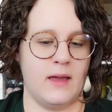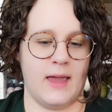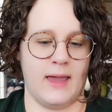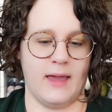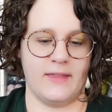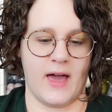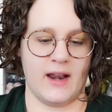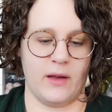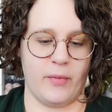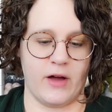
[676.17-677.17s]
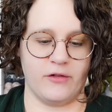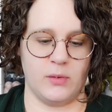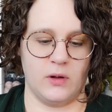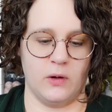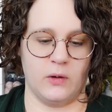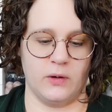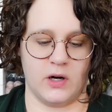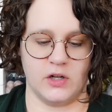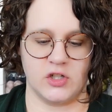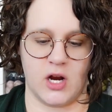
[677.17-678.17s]
And that I bought from a local
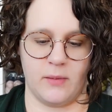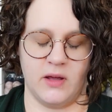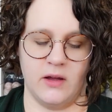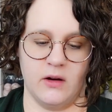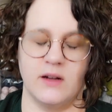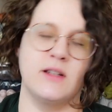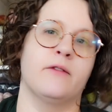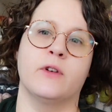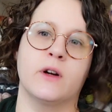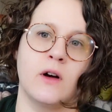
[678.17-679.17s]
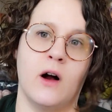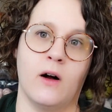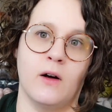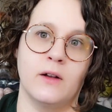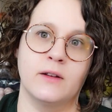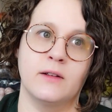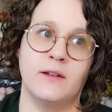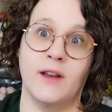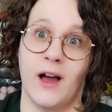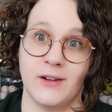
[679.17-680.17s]
yarn shop here in Denver called
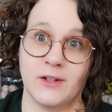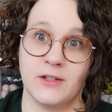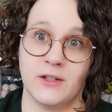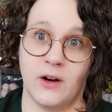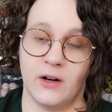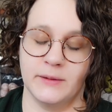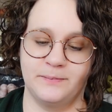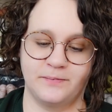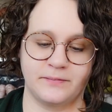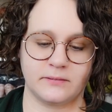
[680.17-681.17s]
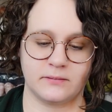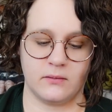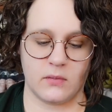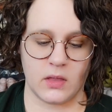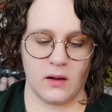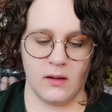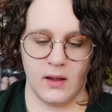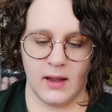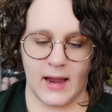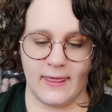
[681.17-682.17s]
Not Just Yarn.
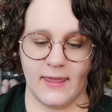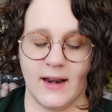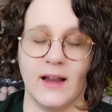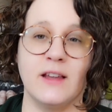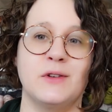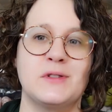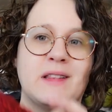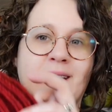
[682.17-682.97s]
And then I used